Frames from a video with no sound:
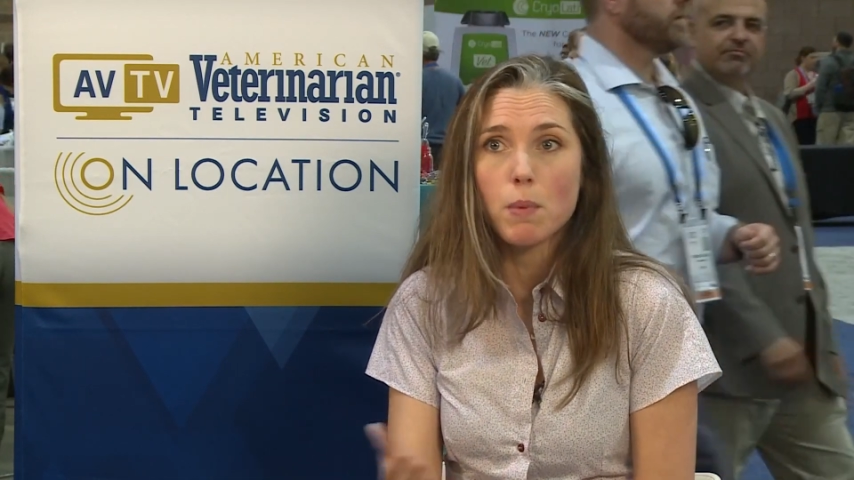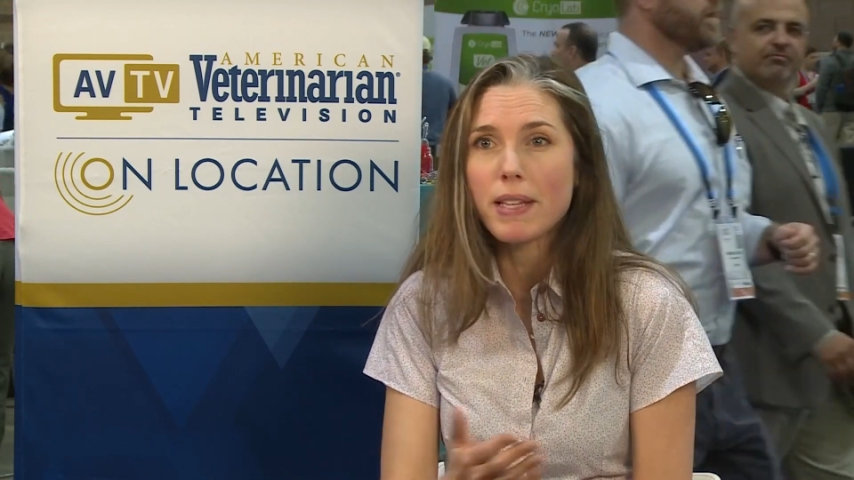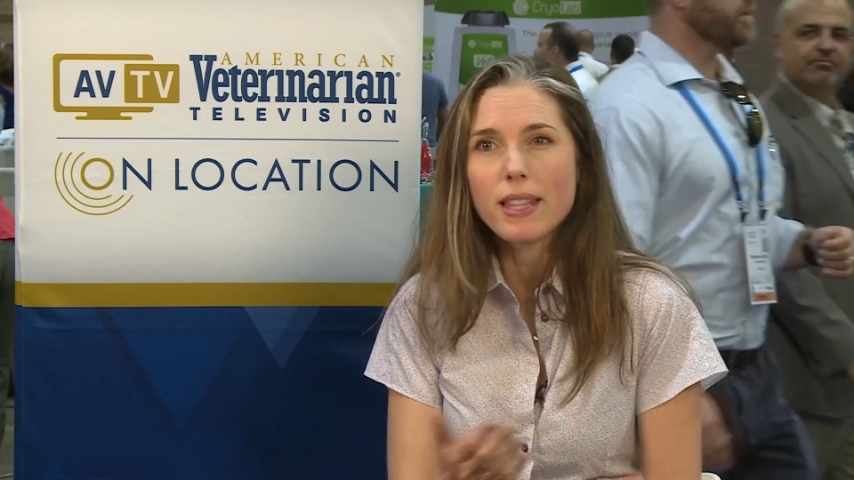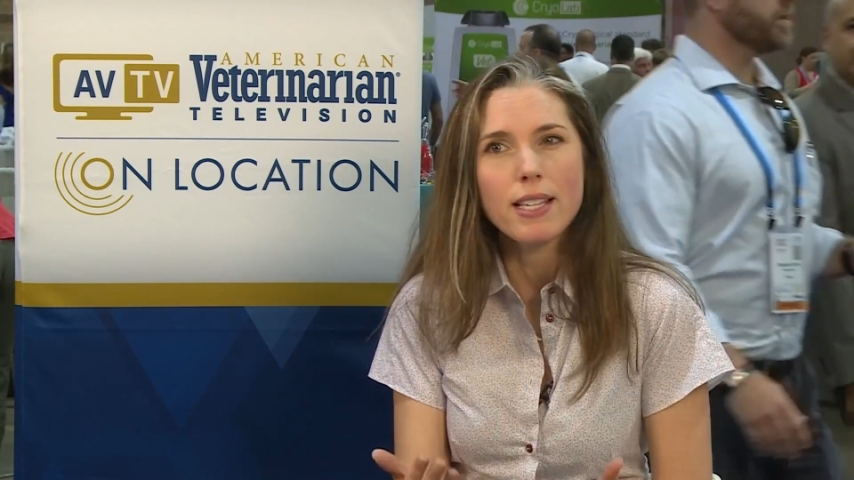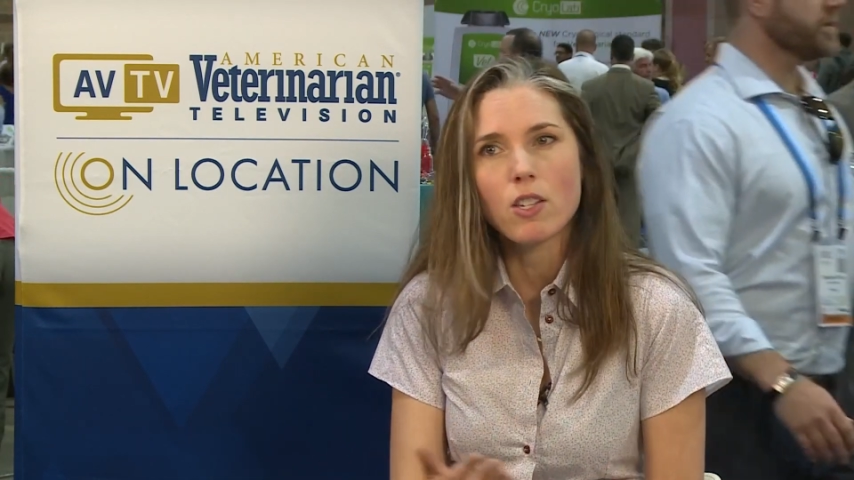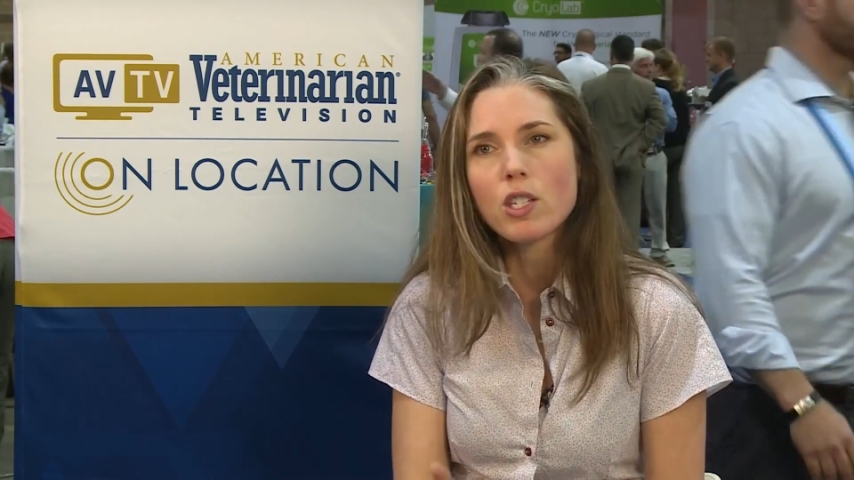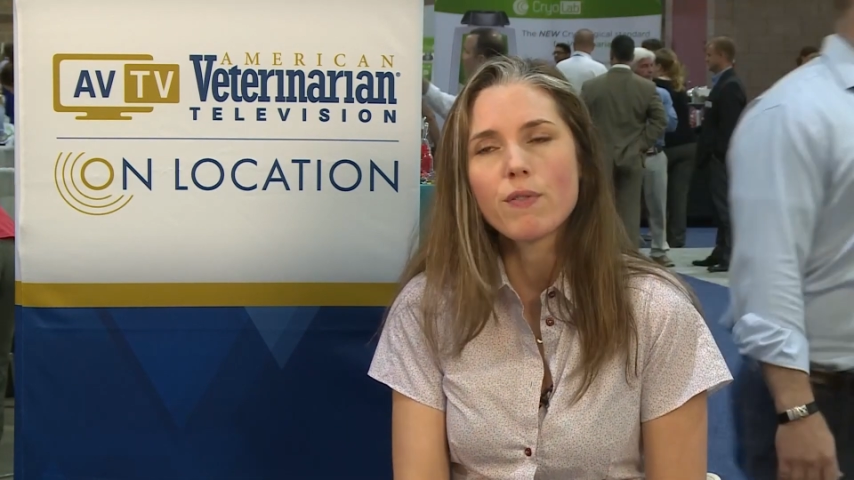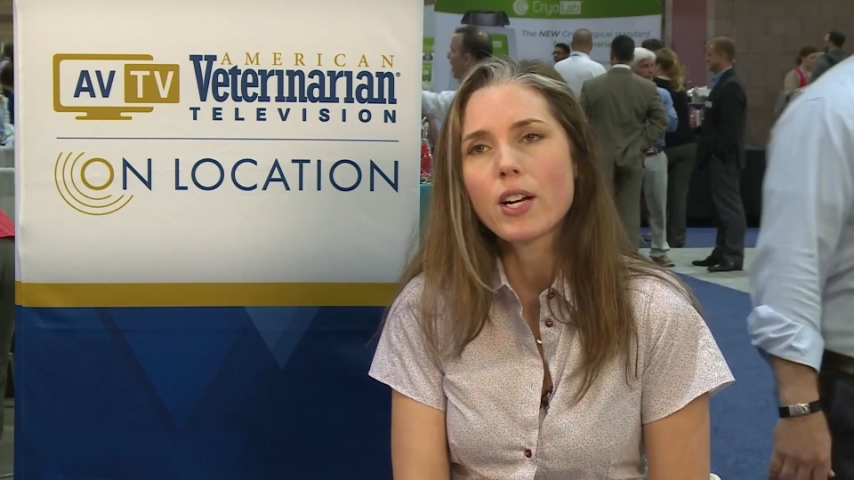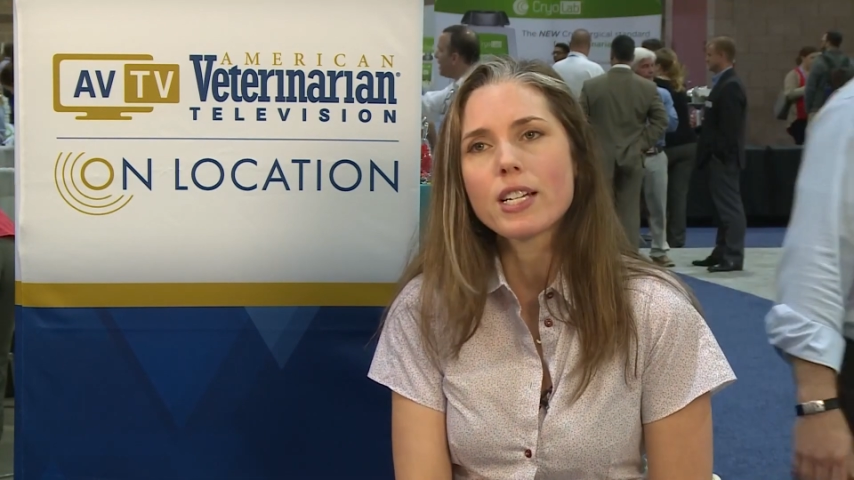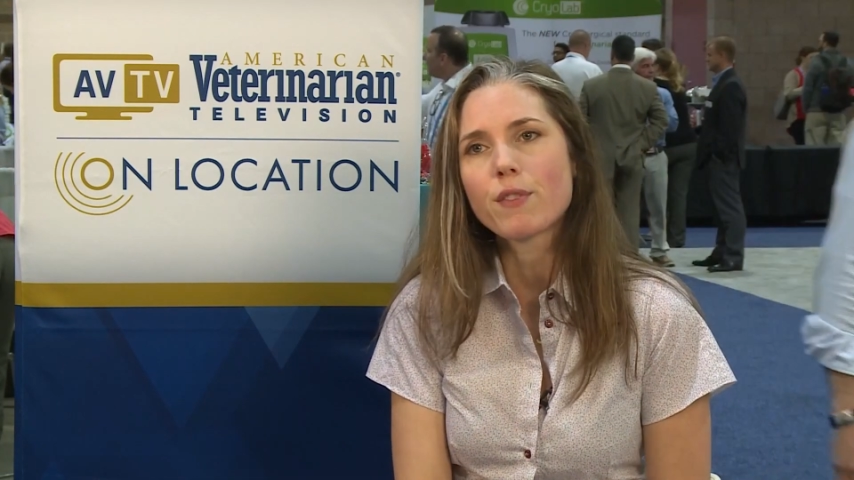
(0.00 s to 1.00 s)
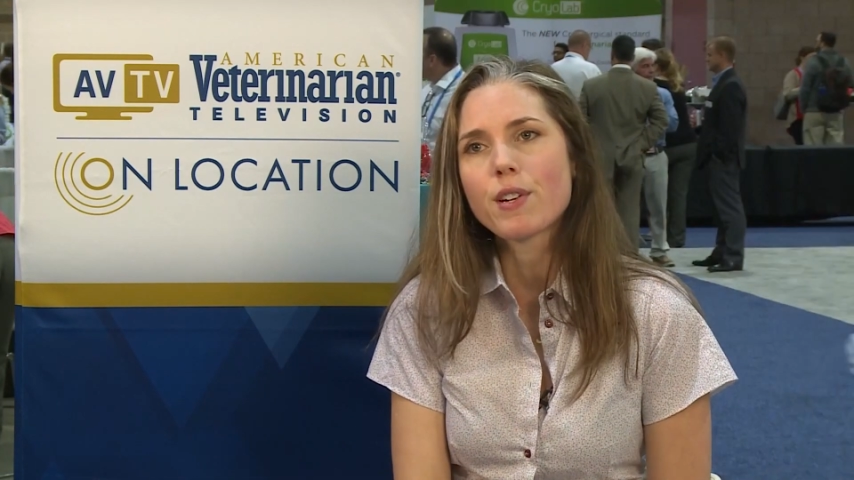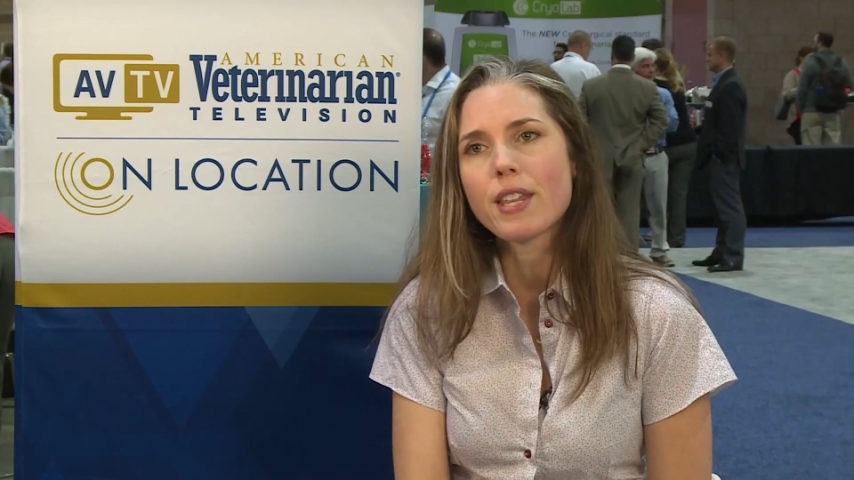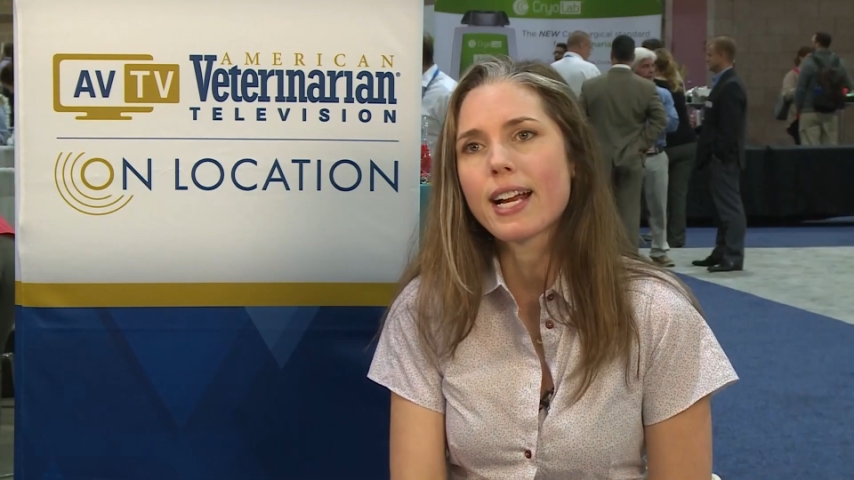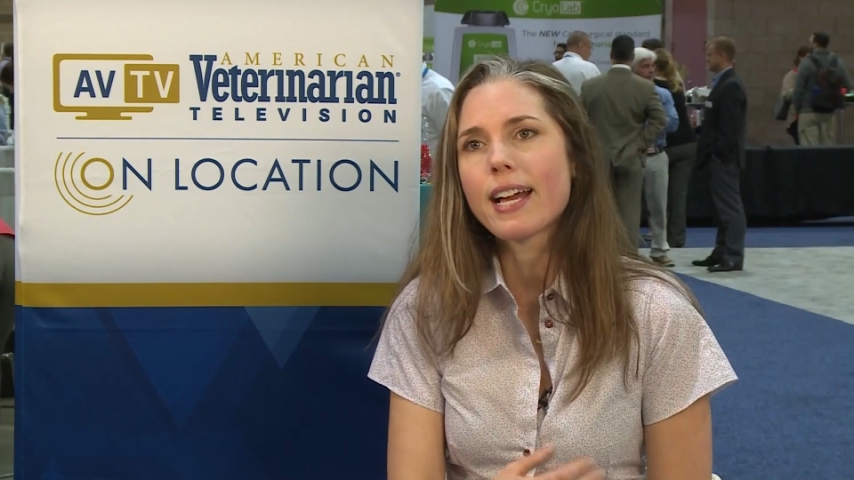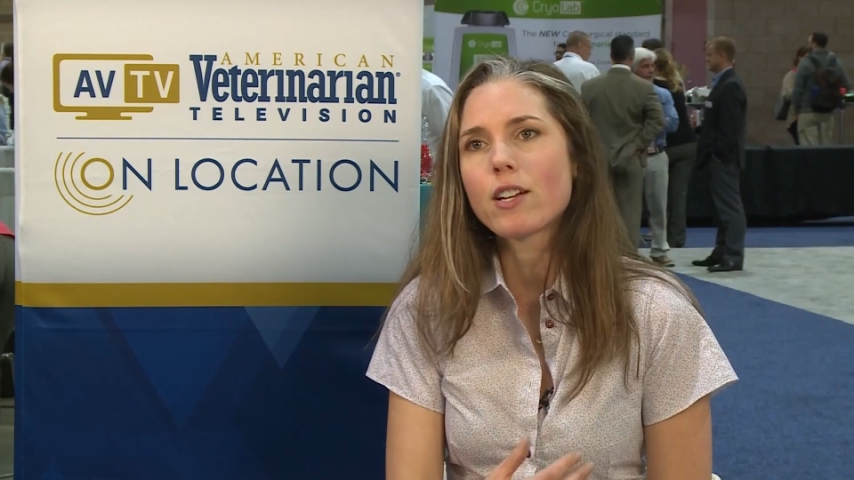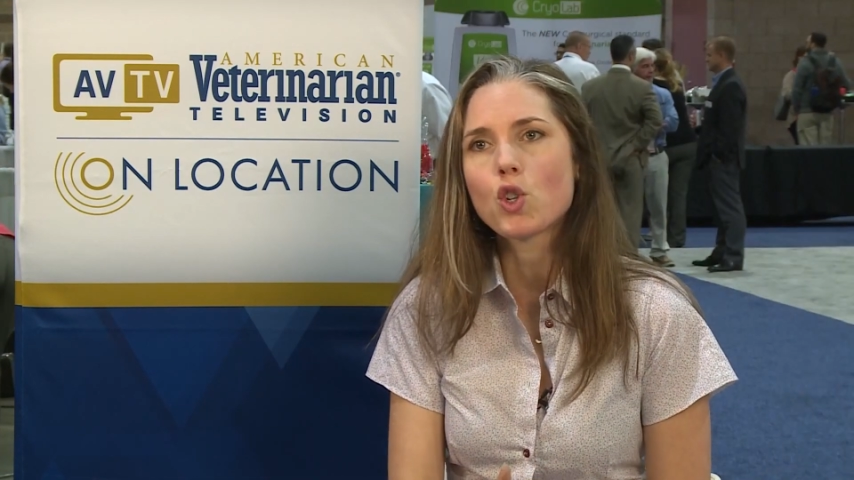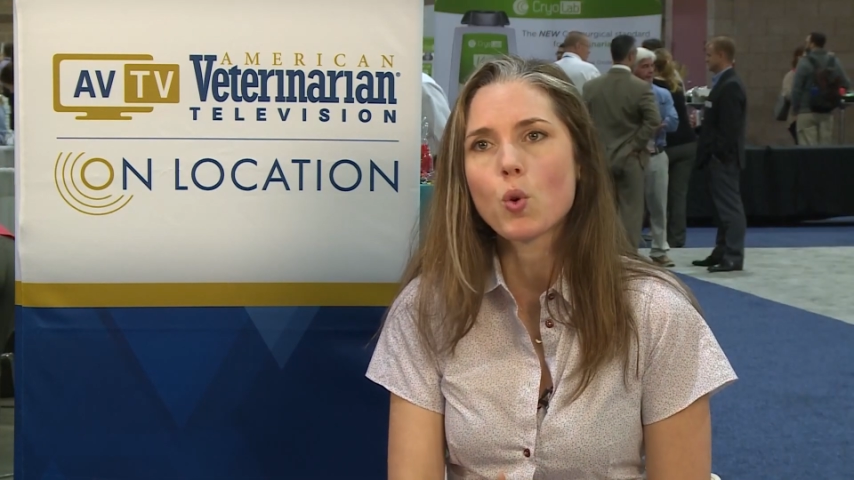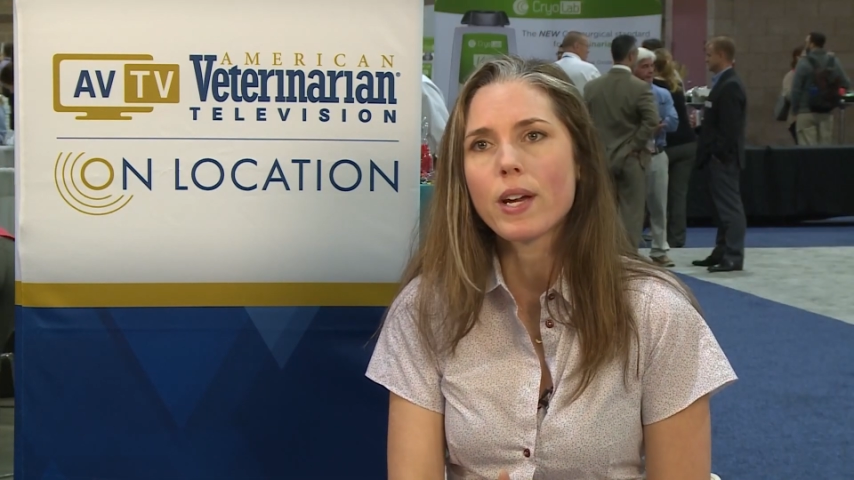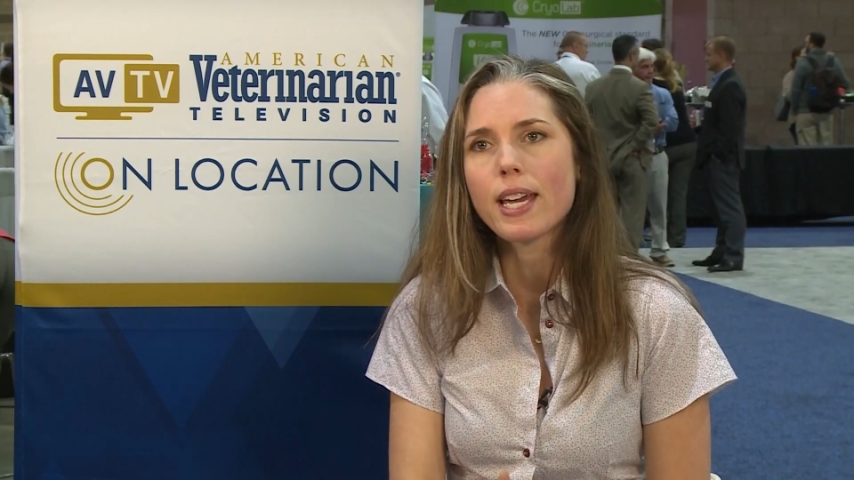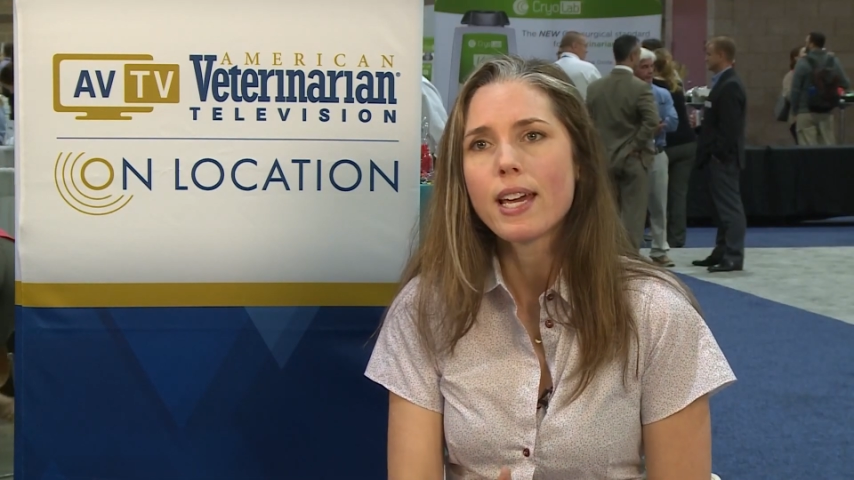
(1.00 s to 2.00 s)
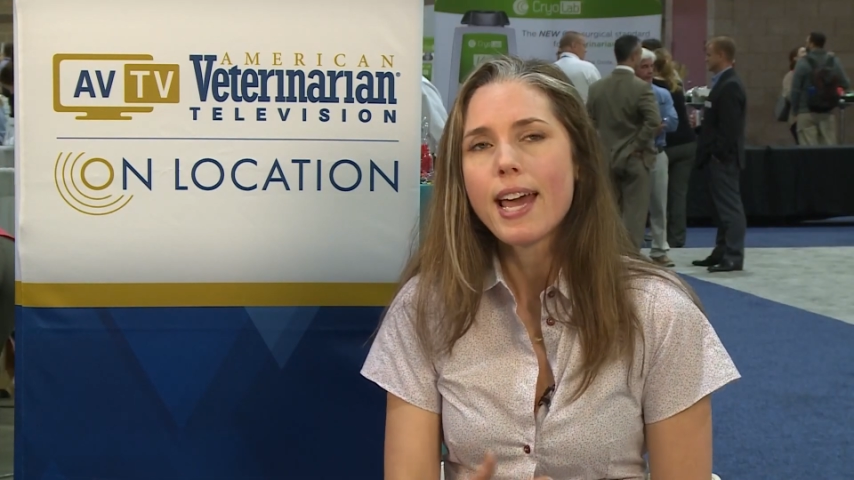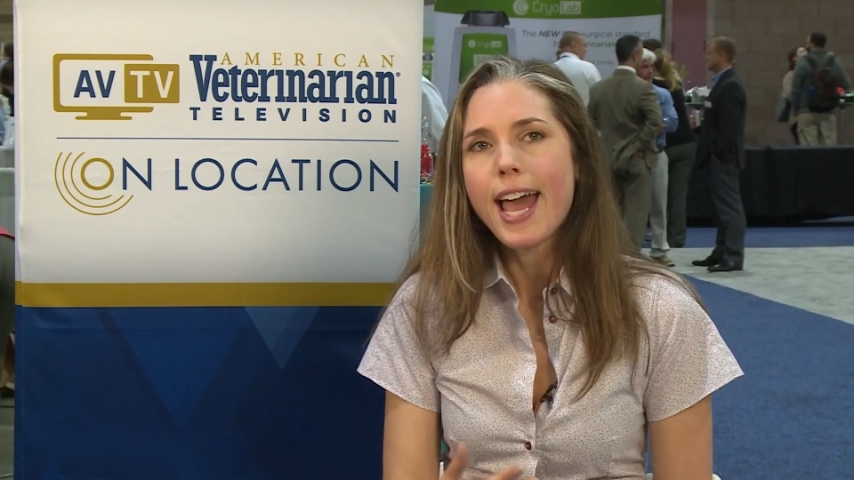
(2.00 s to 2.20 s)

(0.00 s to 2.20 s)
but it's just a very different thing. I enjoy